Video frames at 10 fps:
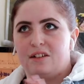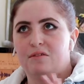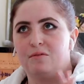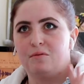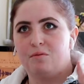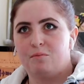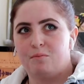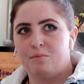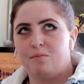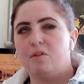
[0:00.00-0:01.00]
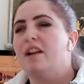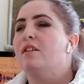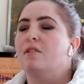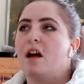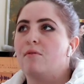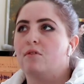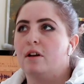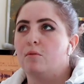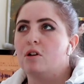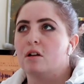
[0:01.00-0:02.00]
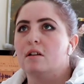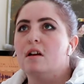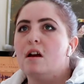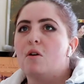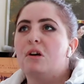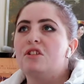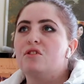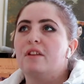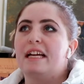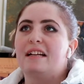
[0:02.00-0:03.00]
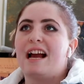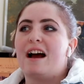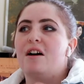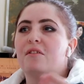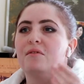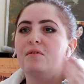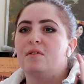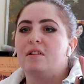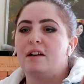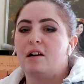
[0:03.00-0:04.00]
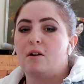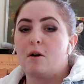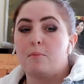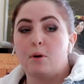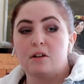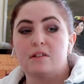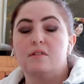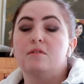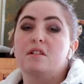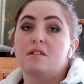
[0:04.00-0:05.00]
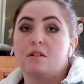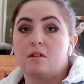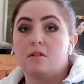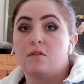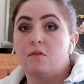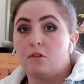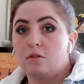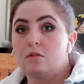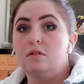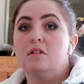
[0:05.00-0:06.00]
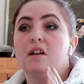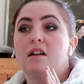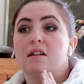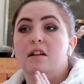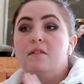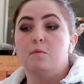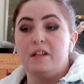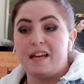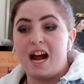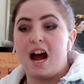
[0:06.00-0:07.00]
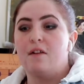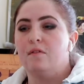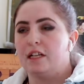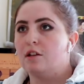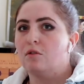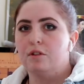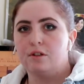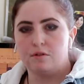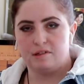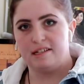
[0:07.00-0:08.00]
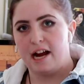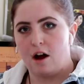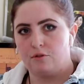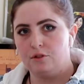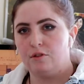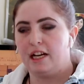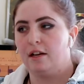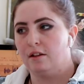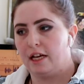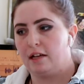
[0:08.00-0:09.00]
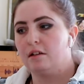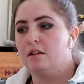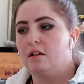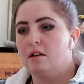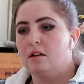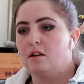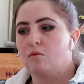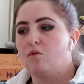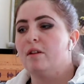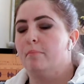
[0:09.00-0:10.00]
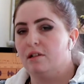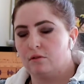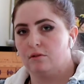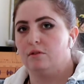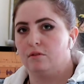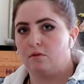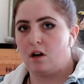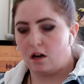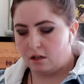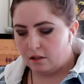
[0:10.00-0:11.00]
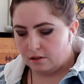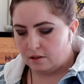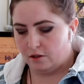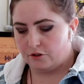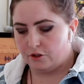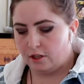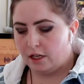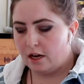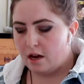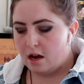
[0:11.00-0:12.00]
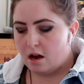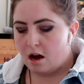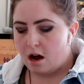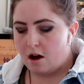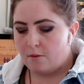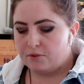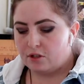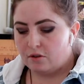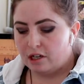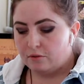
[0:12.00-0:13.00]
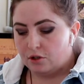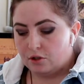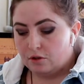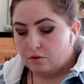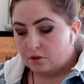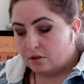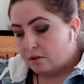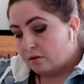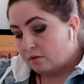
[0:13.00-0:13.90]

like, I don't have the right word. Once you, like, have a person who's considered full with half, like it only goes down. You can't like yeah. rebuild the rock essentially. Mm-hmm. Um, so yeah, it was used